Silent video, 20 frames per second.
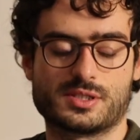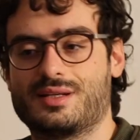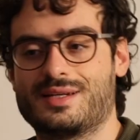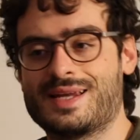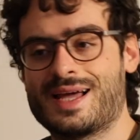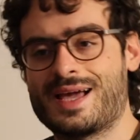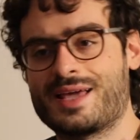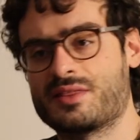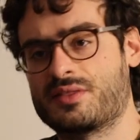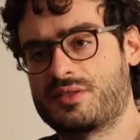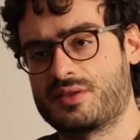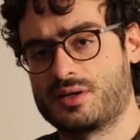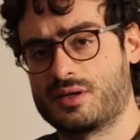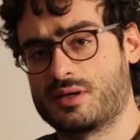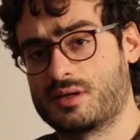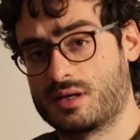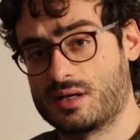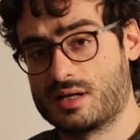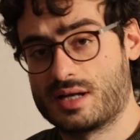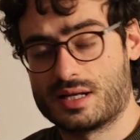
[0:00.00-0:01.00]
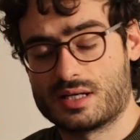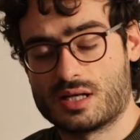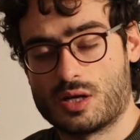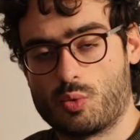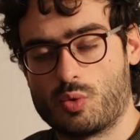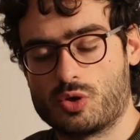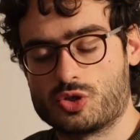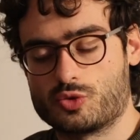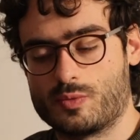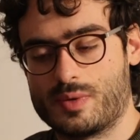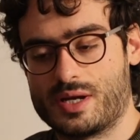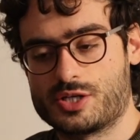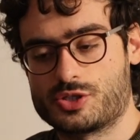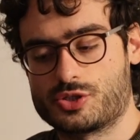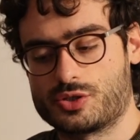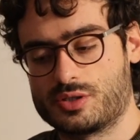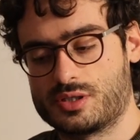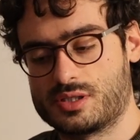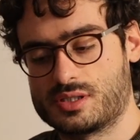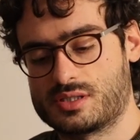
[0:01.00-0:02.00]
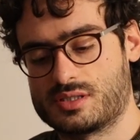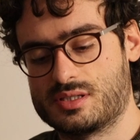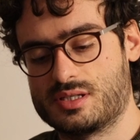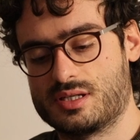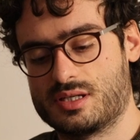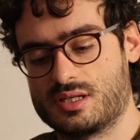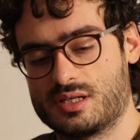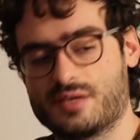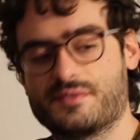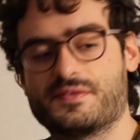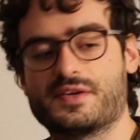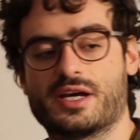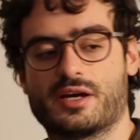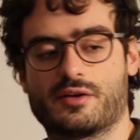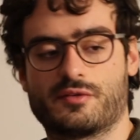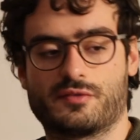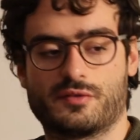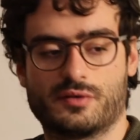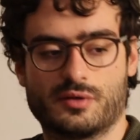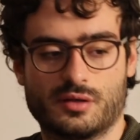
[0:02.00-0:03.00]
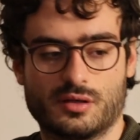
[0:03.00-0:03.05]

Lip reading: The ninth thing that I want to mention is the EVF.